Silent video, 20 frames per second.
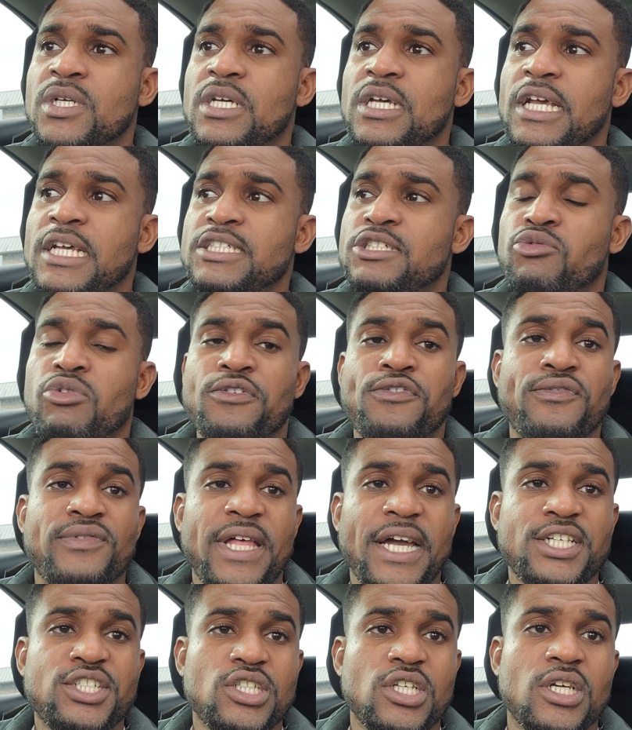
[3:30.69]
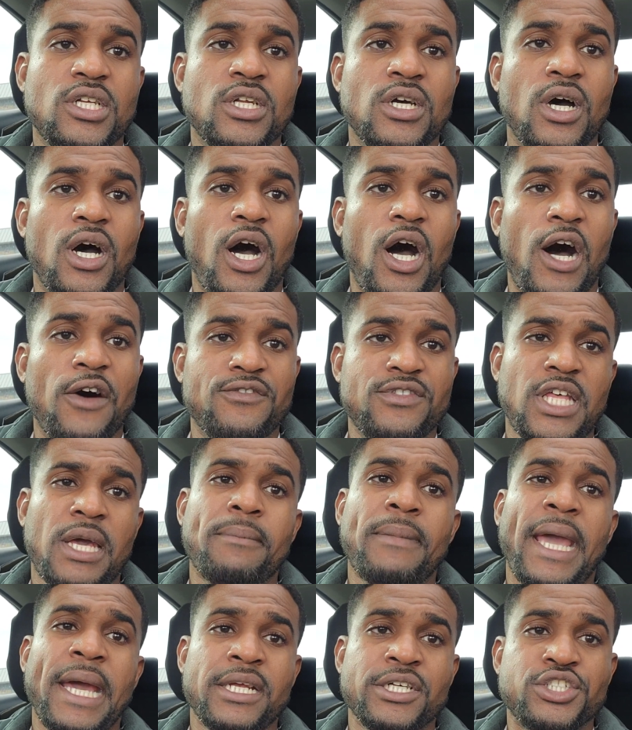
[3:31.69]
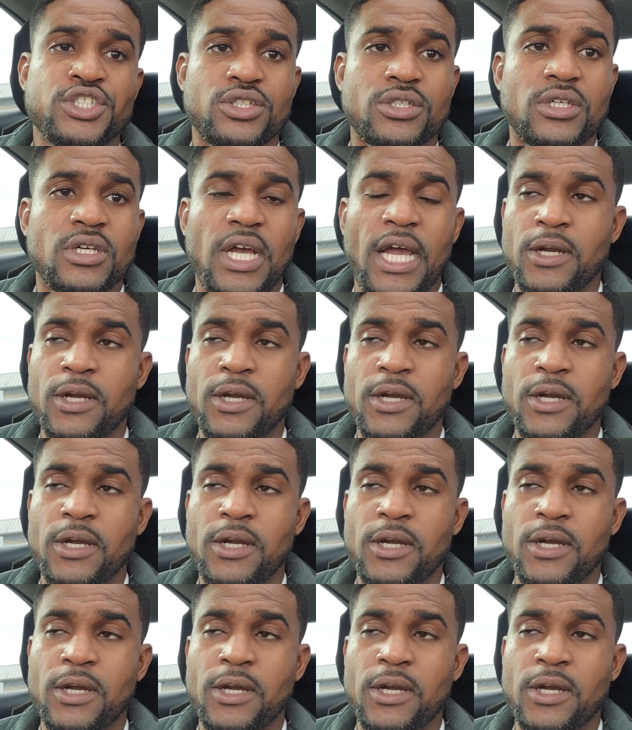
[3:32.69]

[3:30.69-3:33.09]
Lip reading: is a reflection of their manager.